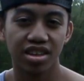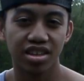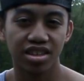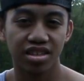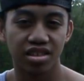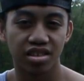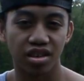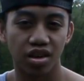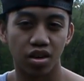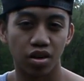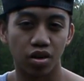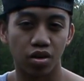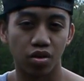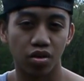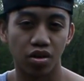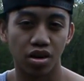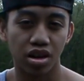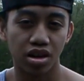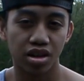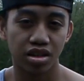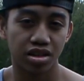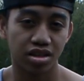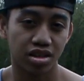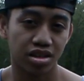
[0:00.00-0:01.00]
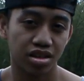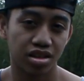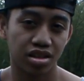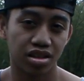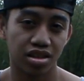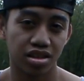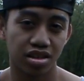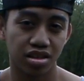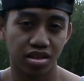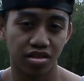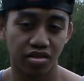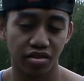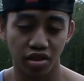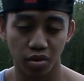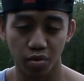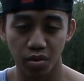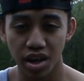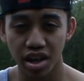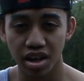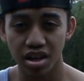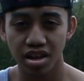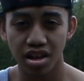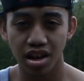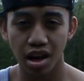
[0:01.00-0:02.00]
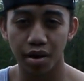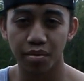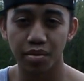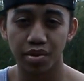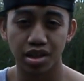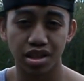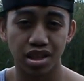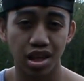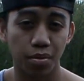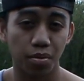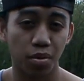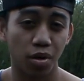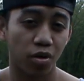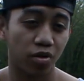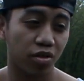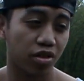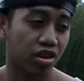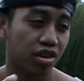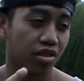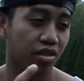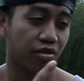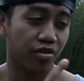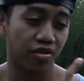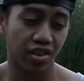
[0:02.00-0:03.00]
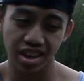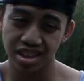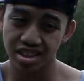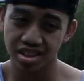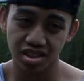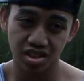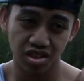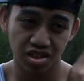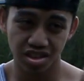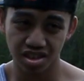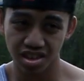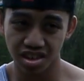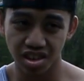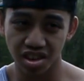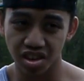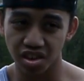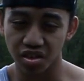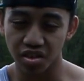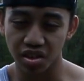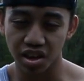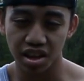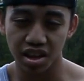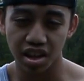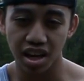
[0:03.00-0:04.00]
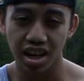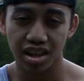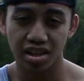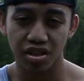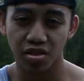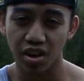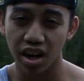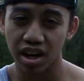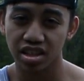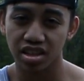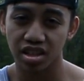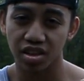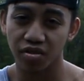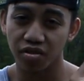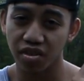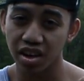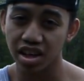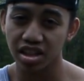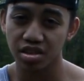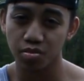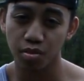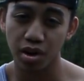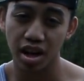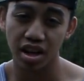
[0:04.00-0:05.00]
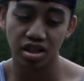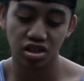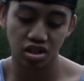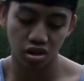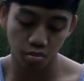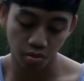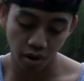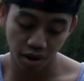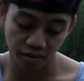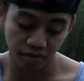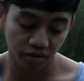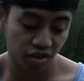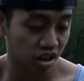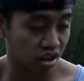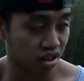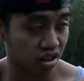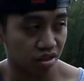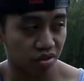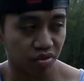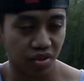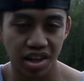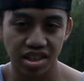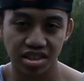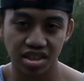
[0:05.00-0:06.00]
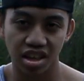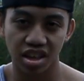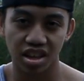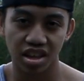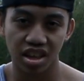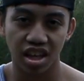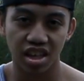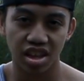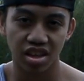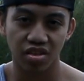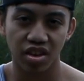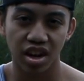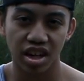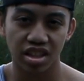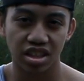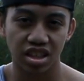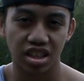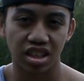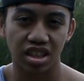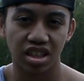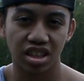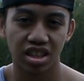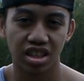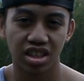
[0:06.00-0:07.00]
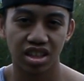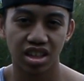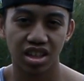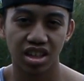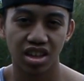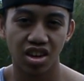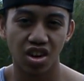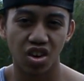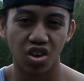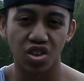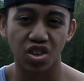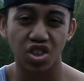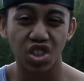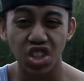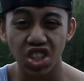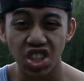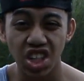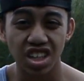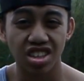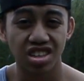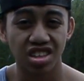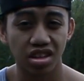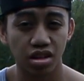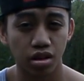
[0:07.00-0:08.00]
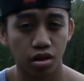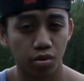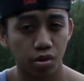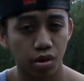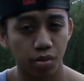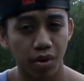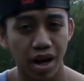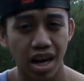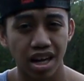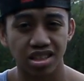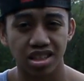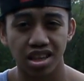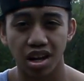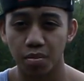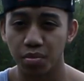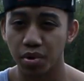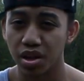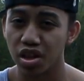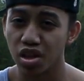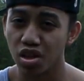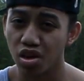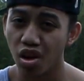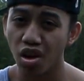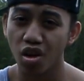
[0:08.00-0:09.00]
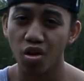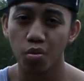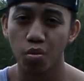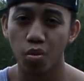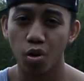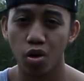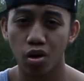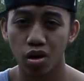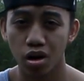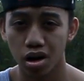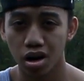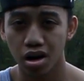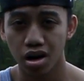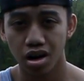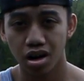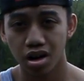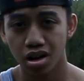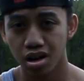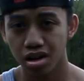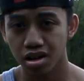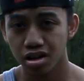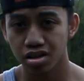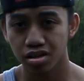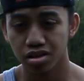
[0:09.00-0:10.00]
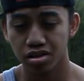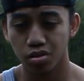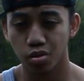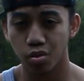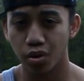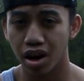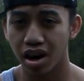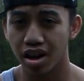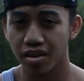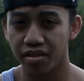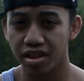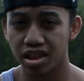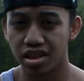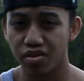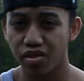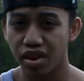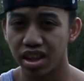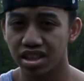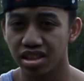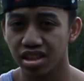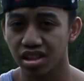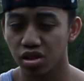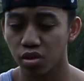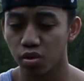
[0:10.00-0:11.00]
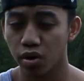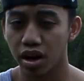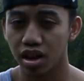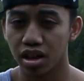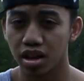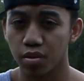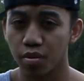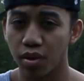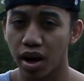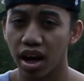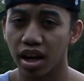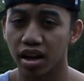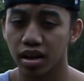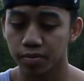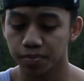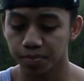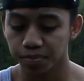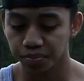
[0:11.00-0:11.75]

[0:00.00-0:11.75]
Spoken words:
So for me, I'm gonna step over, in that direction. Make sure my foot is facing in that direction, or just a little bit past that, but no more to where it's facing directly back.